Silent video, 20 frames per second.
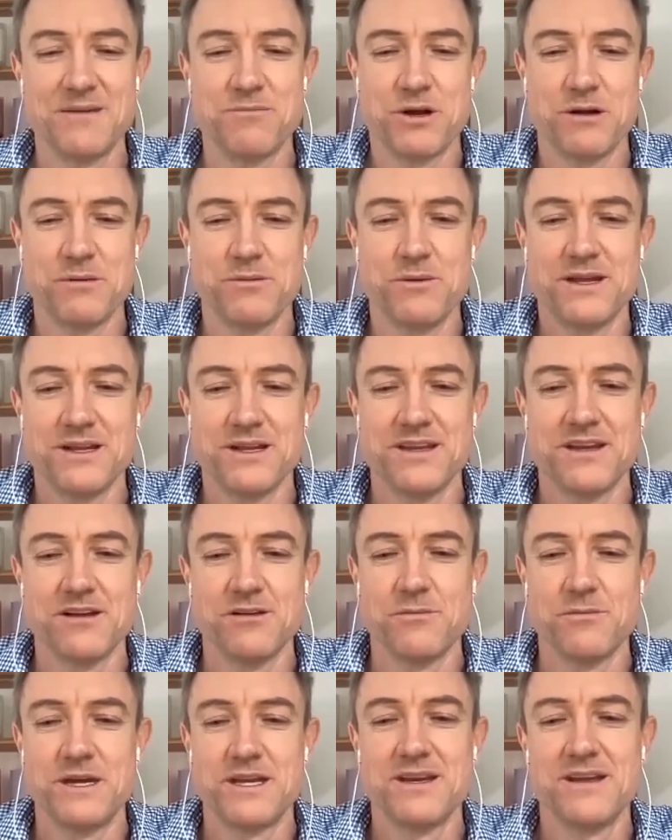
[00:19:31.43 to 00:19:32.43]
probably a
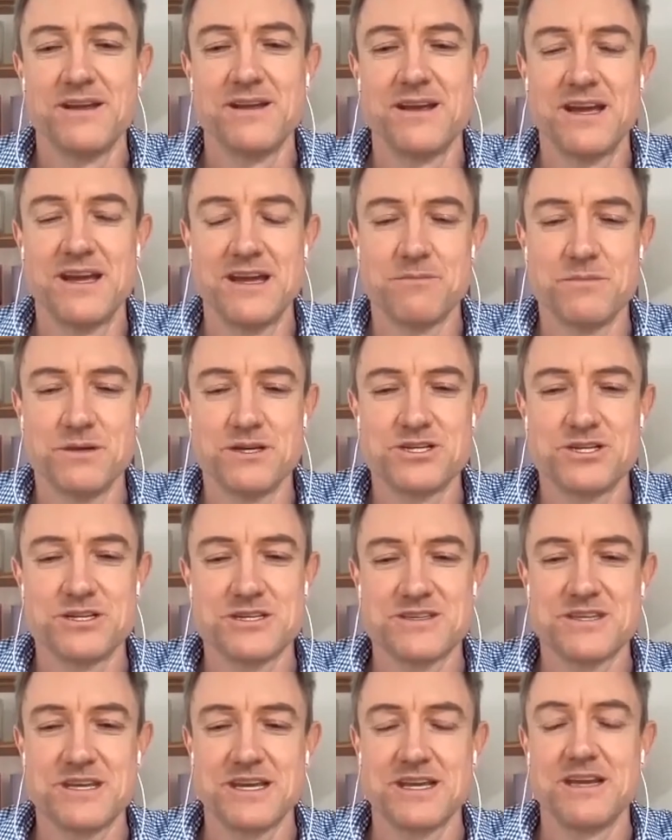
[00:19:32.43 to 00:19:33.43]
little bit
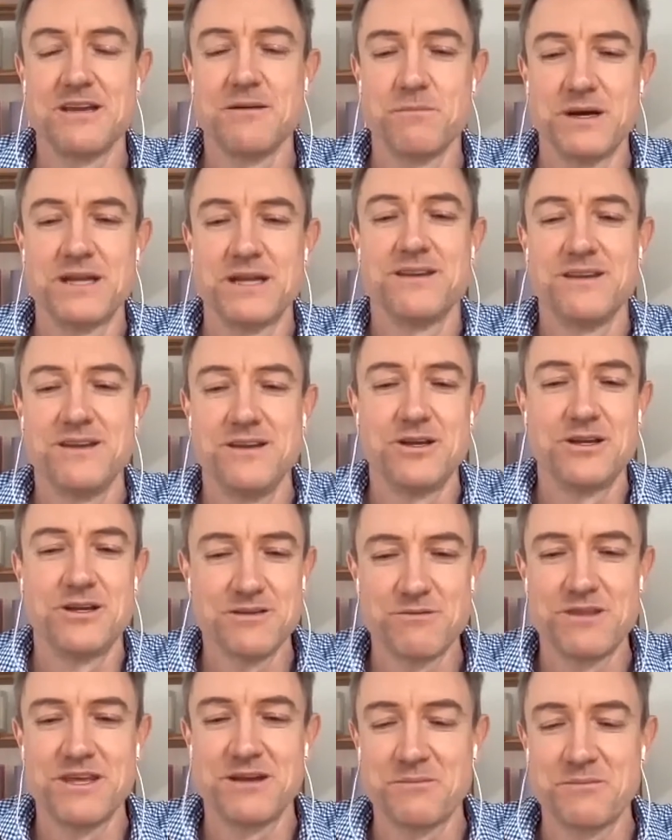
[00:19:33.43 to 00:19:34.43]
ambitious thinking. But you
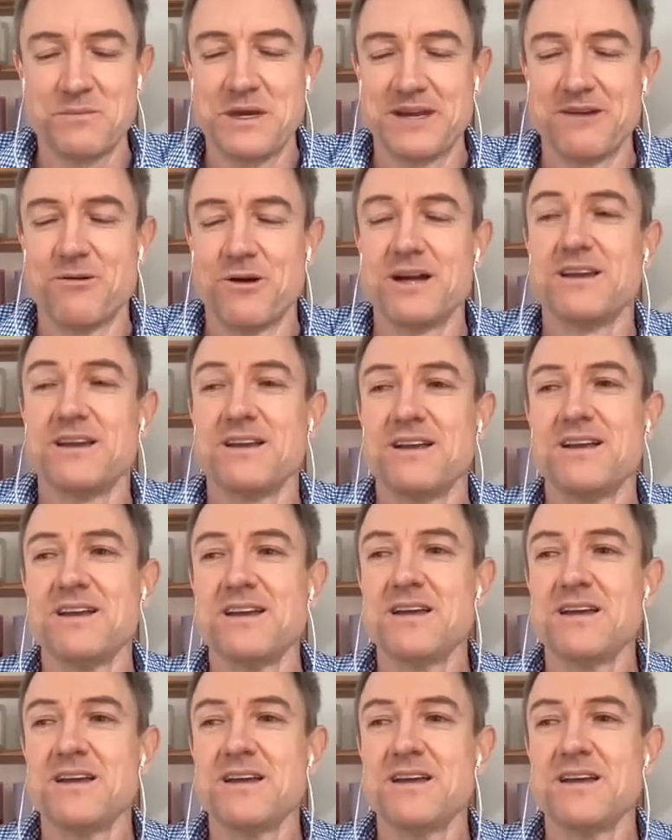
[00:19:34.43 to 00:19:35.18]
can think big, right?